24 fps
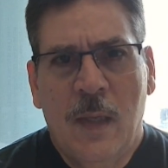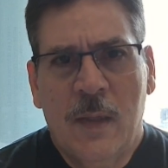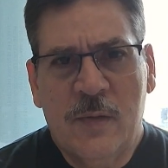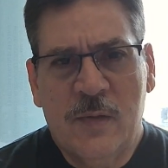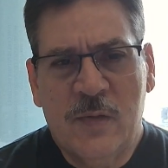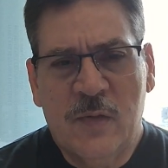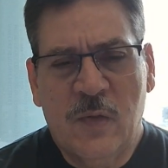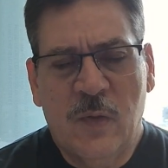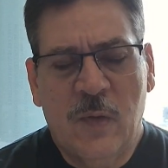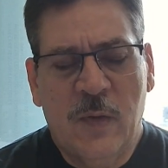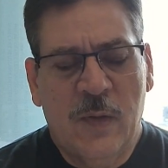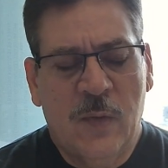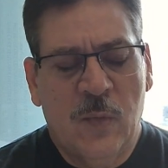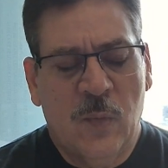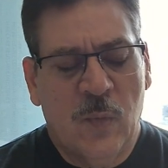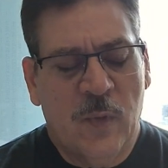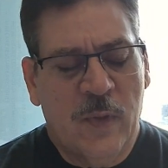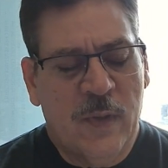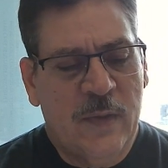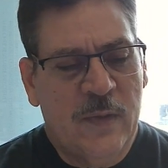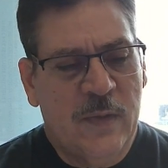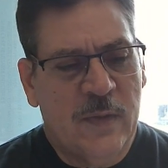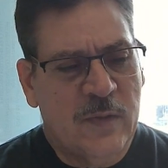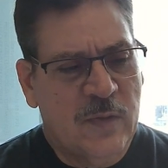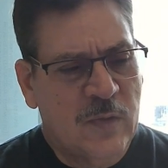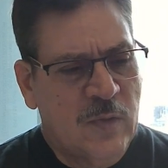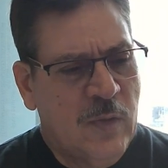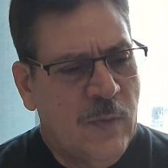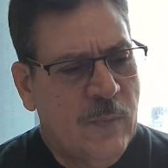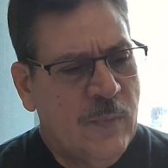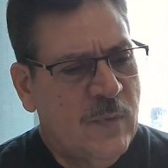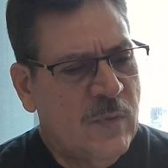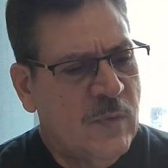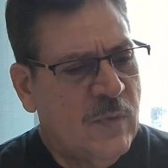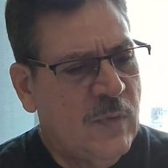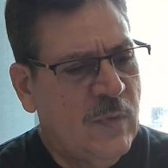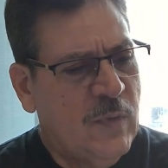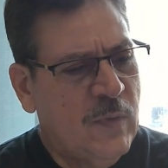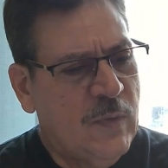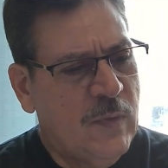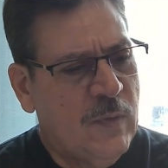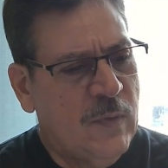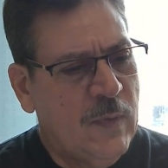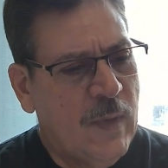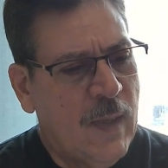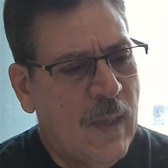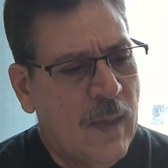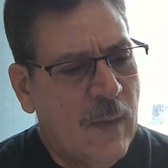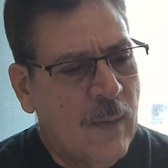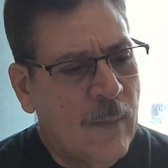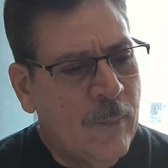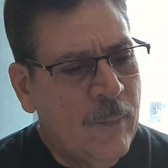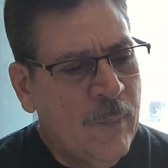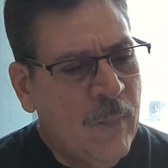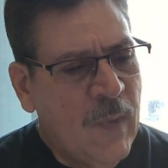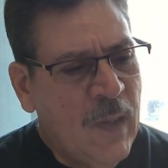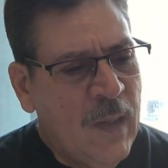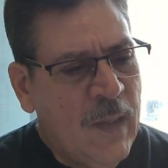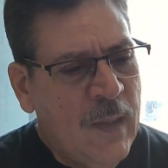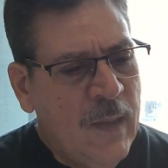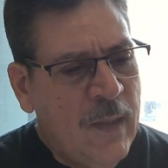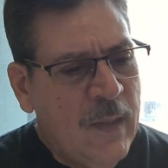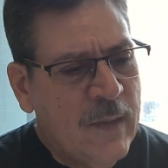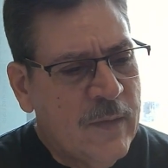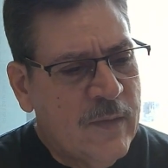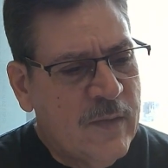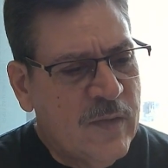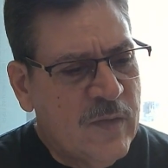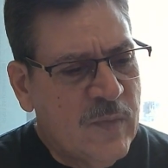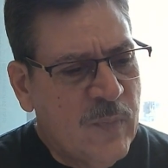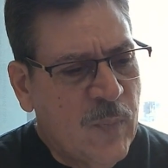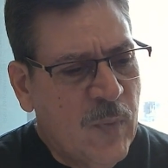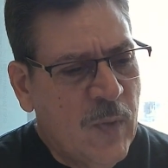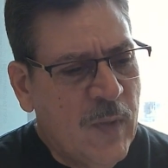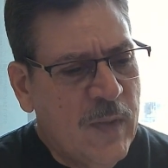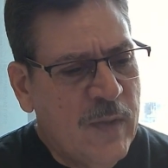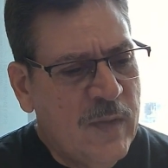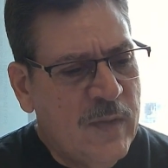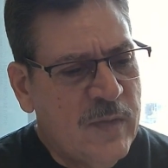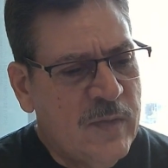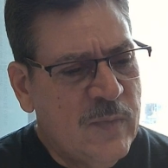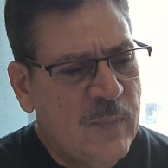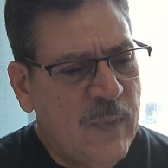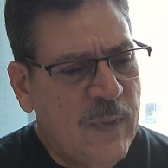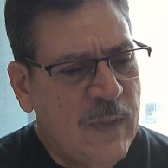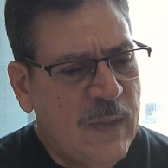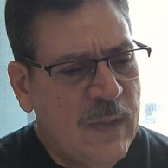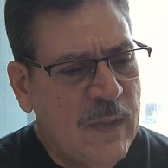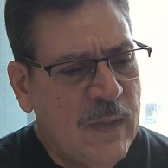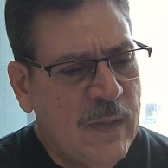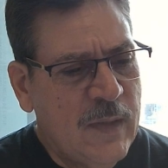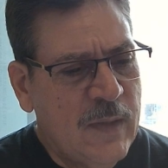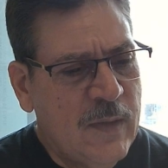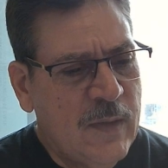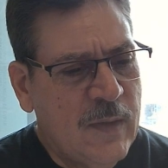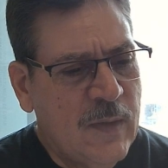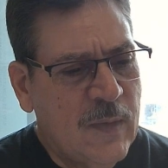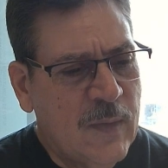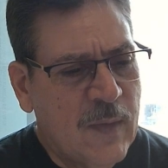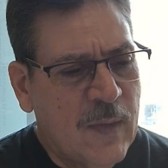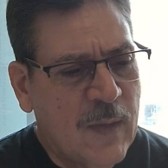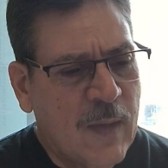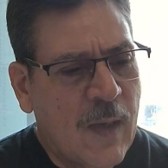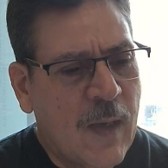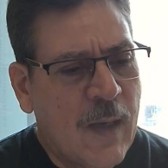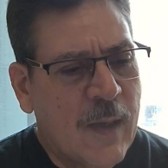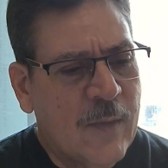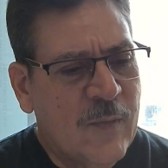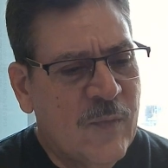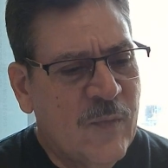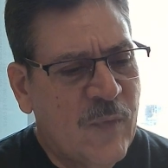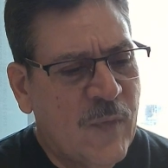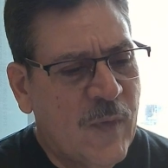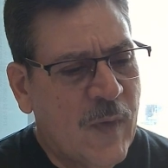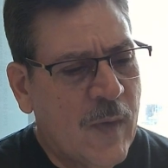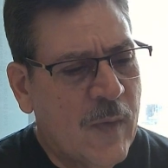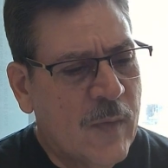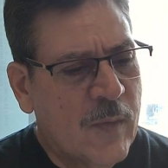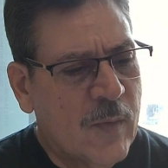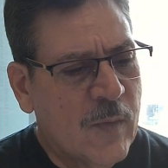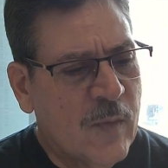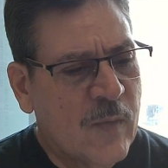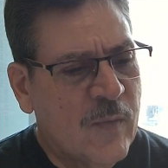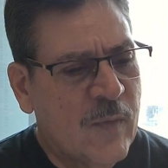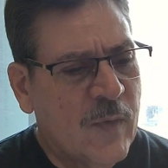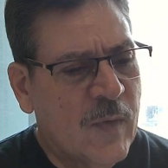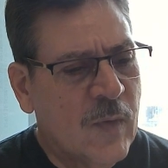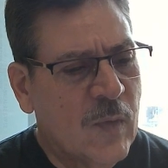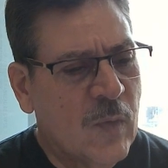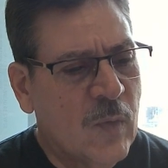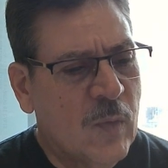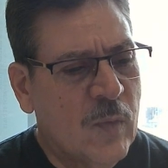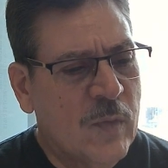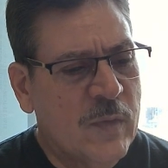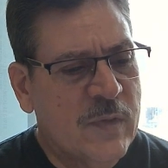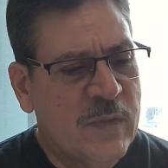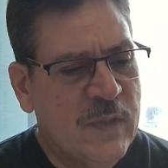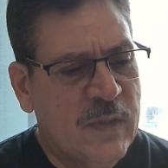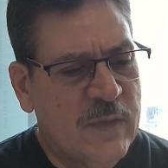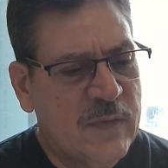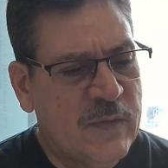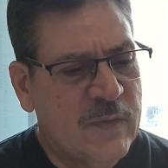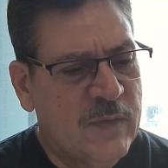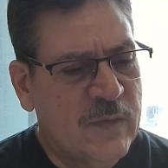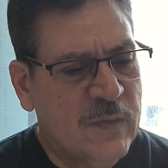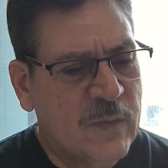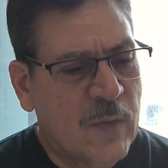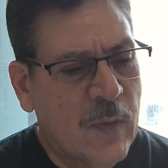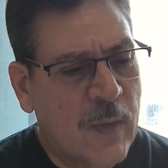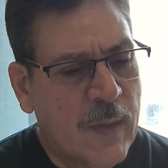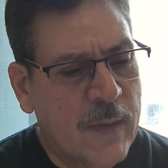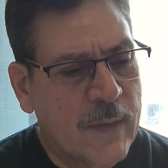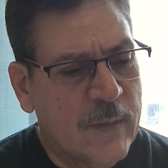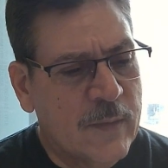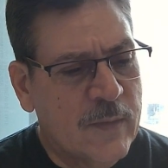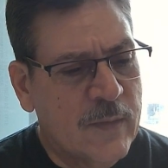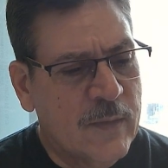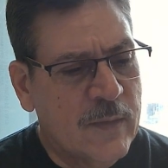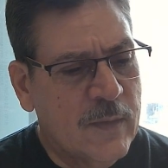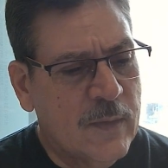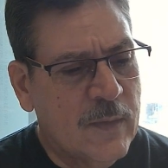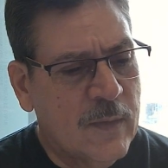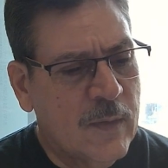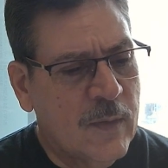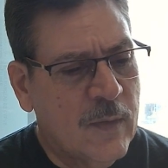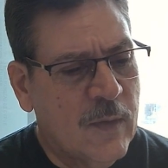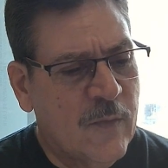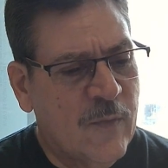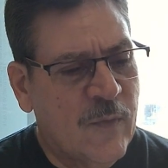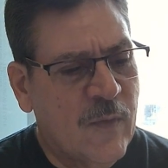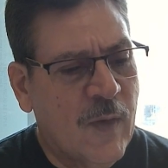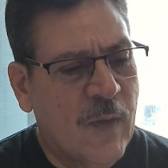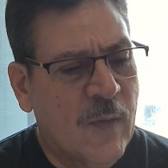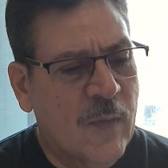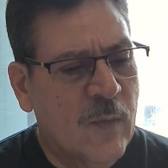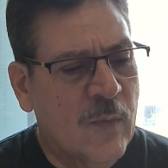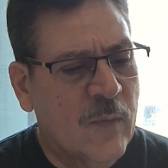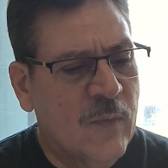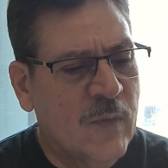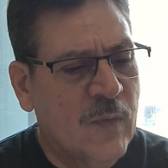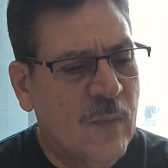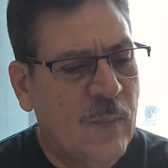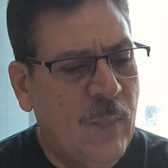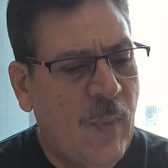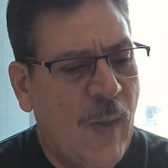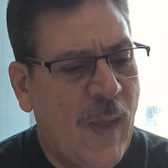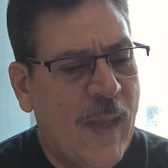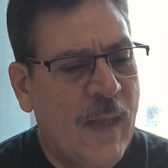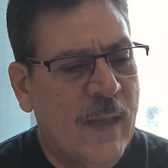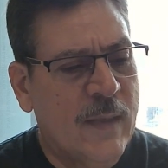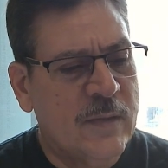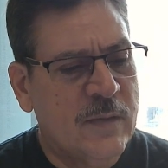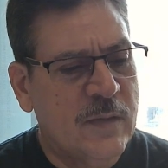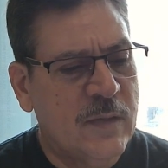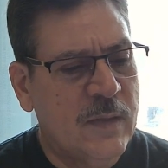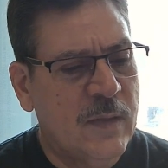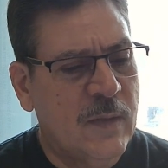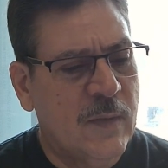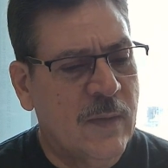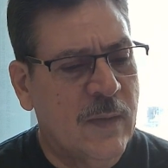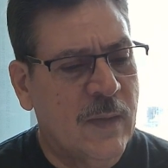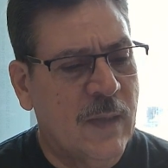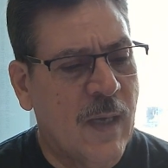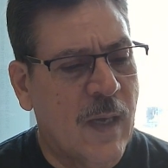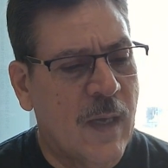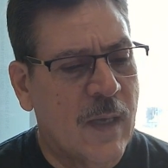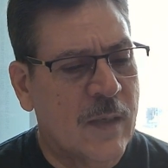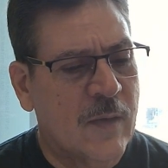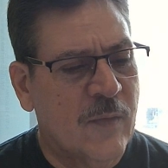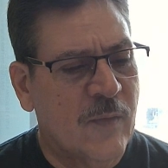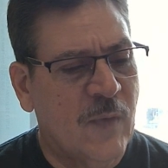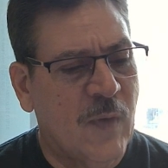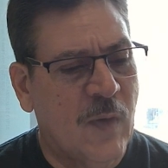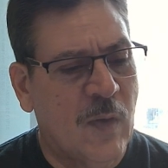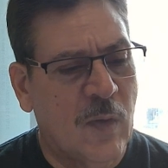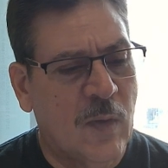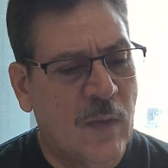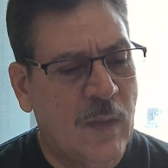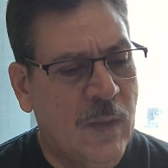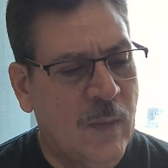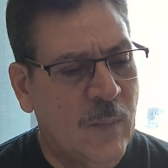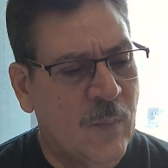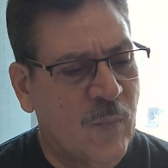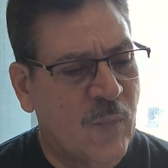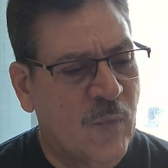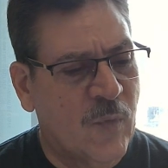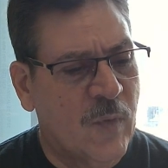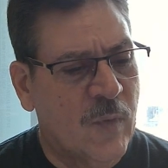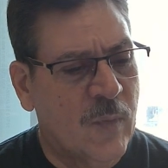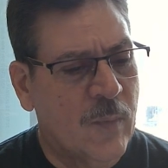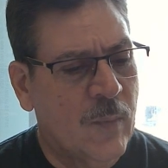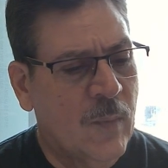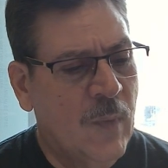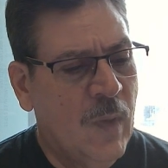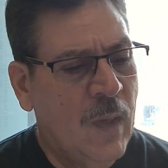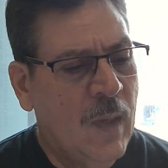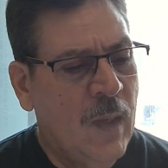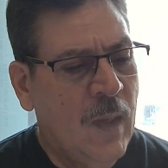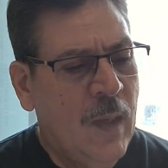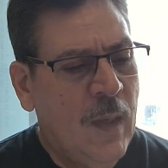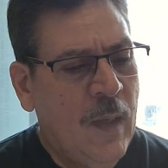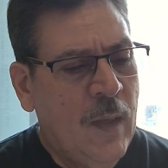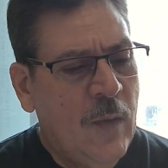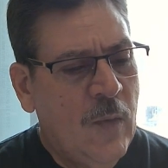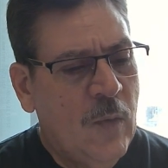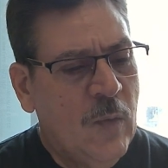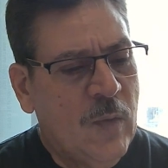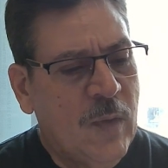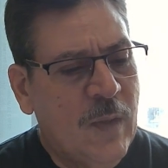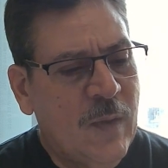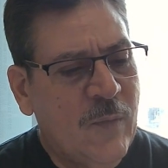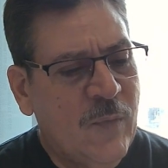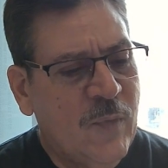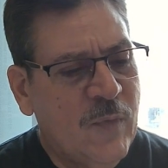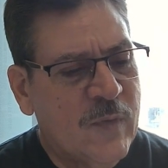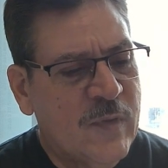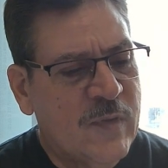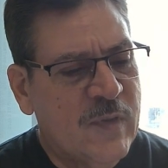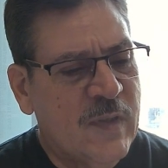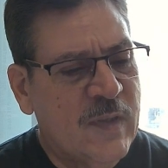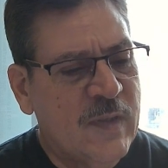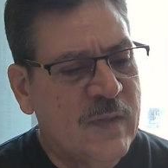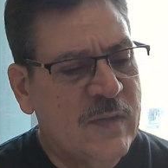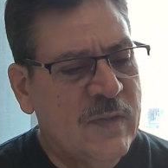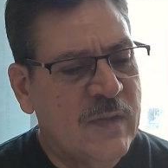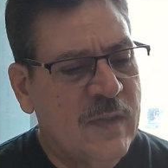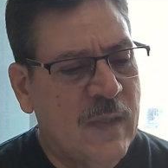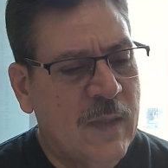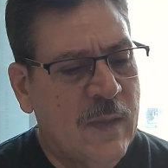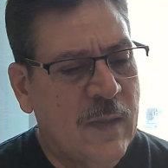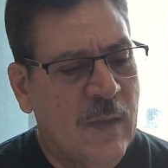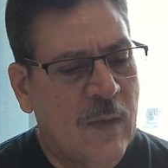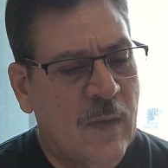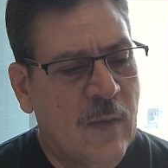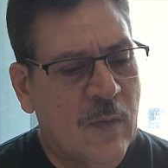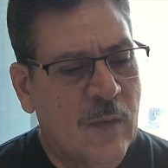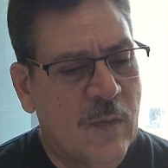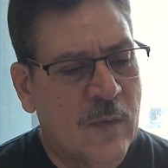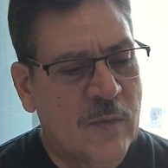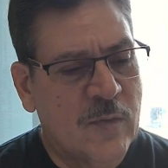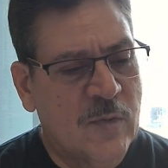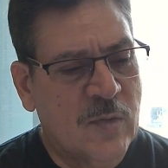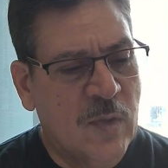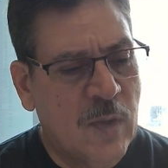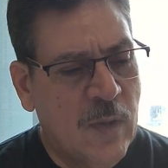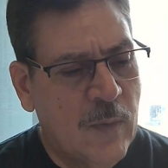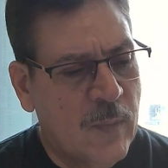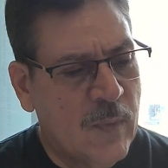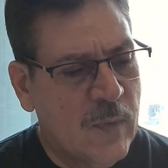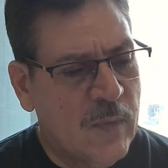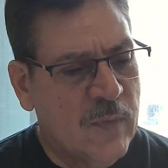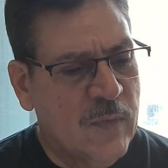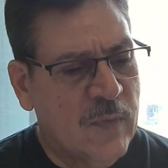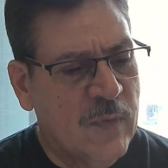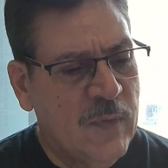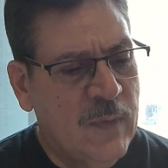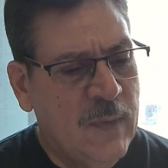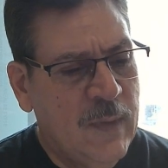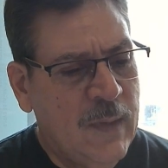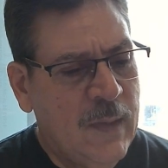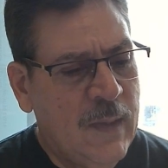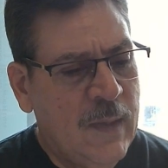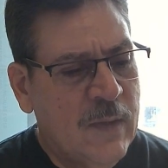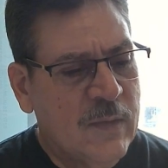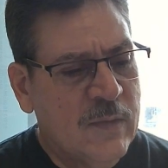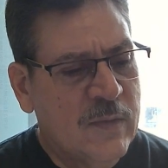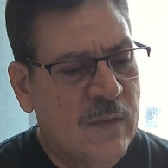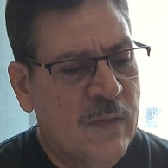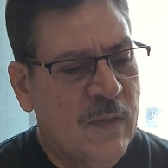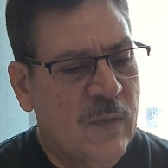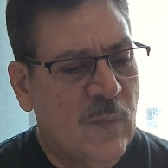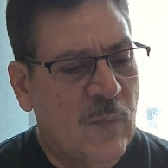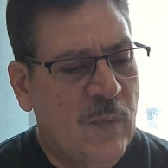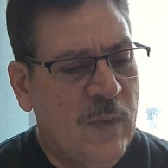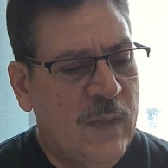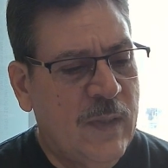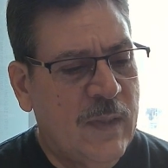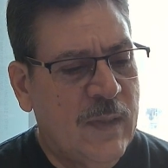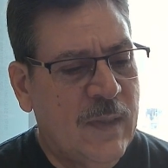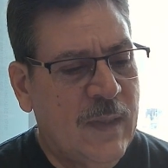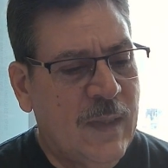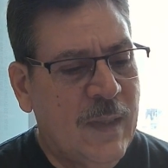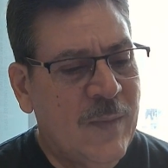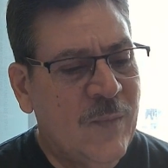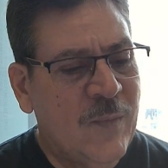I'll just go ahead and read the scripture to you now. It says, Praise be to the God and Father of our Lord Jesus Christ, the Father of compassion and the God of all comfort, who comforts us in all our troubles so that we can